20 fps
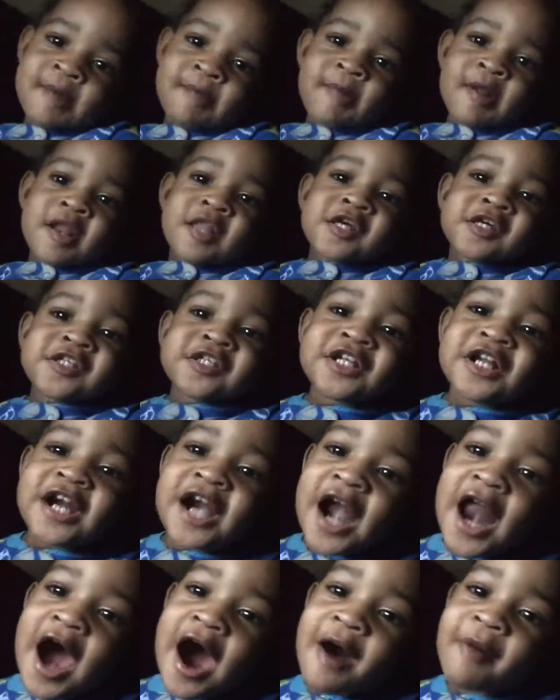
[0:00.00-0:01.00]
But you
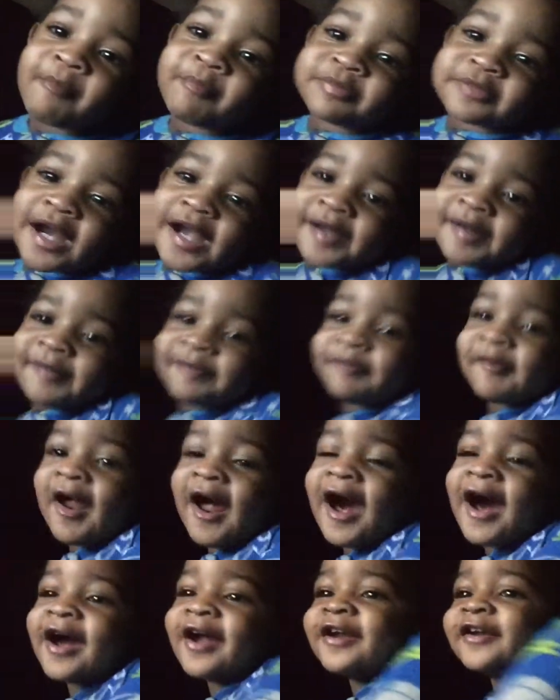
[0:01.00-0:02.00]
don't
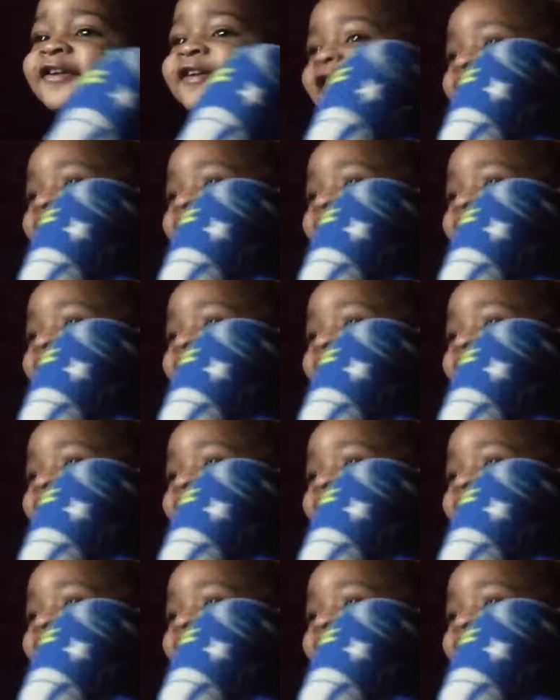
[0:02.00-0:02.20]
want